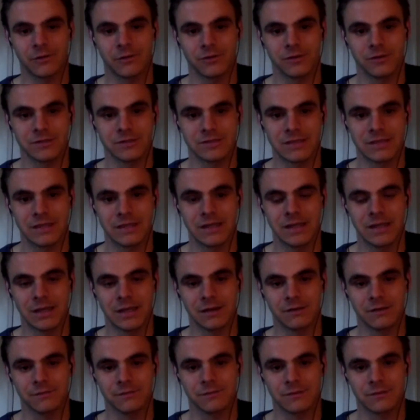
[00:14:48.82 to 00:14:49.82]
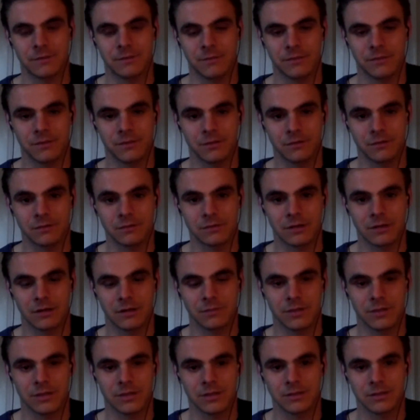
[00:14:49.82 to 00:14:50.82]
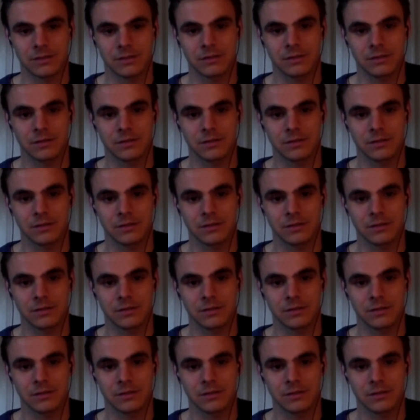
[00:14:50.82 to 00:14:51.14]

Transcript: or the seeding of some of those companies.